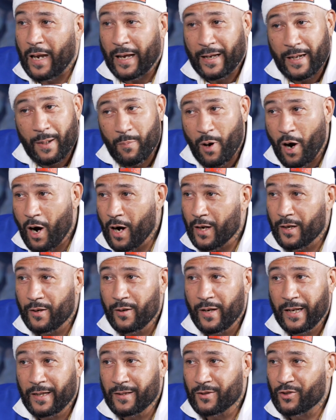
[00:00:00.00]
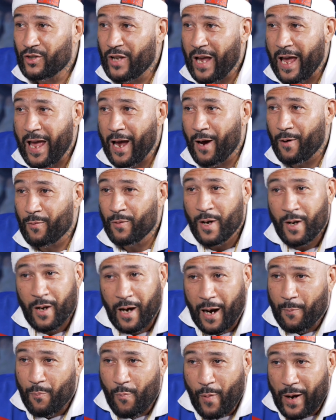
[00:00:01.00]
Like, I'm hunting niggas down.
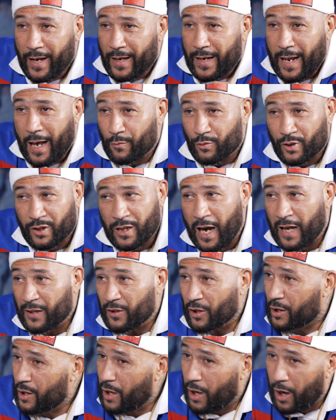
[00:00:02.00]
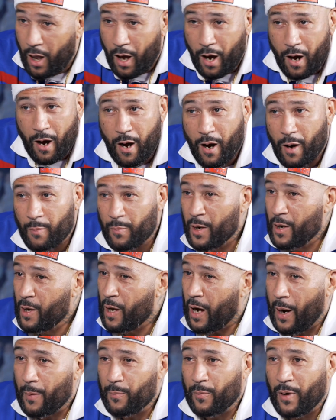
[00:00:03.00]
I'm waiting outside the club.
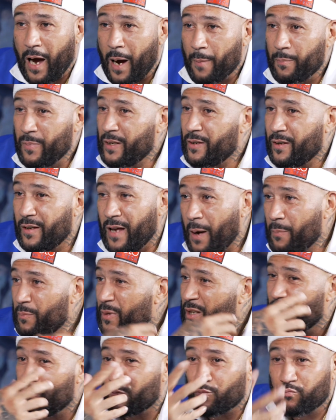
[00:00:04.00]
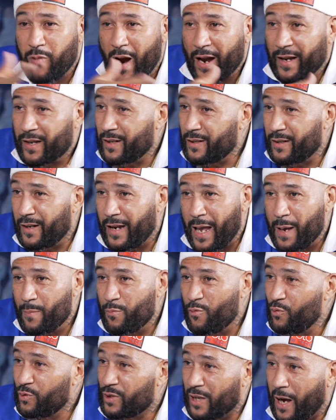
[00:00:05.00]
I'm in the record
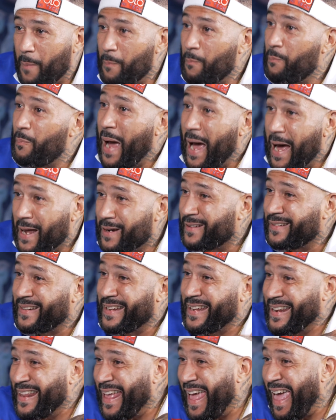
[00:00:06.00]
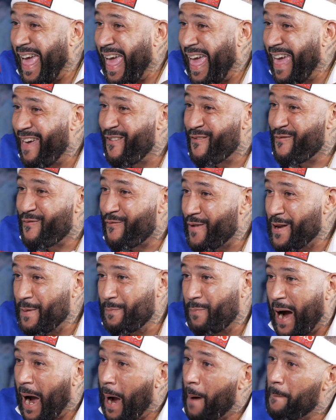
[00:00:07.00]
labels. I'm battling
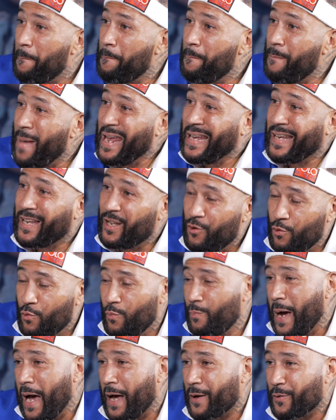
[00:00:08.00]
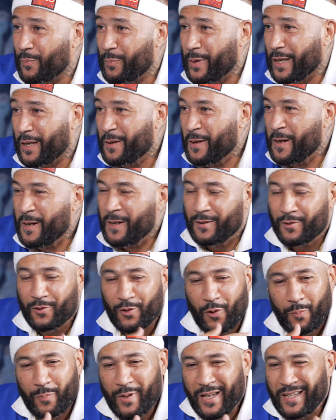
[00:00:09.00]
I'm making you battle me.
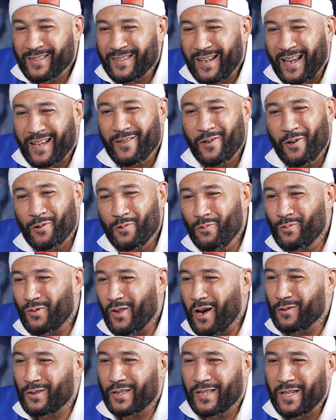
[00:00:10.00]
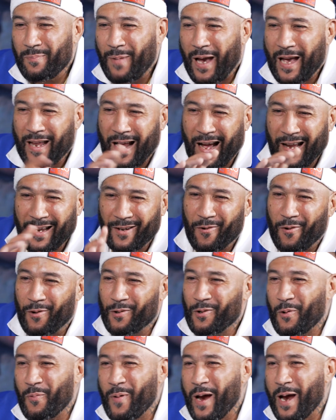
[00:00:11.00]
So niggas like, yo, you thirsty, man. I ain't
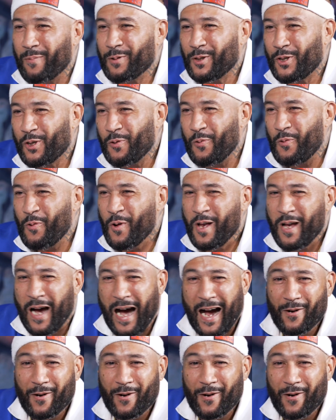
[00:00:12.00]
going nowhere with you.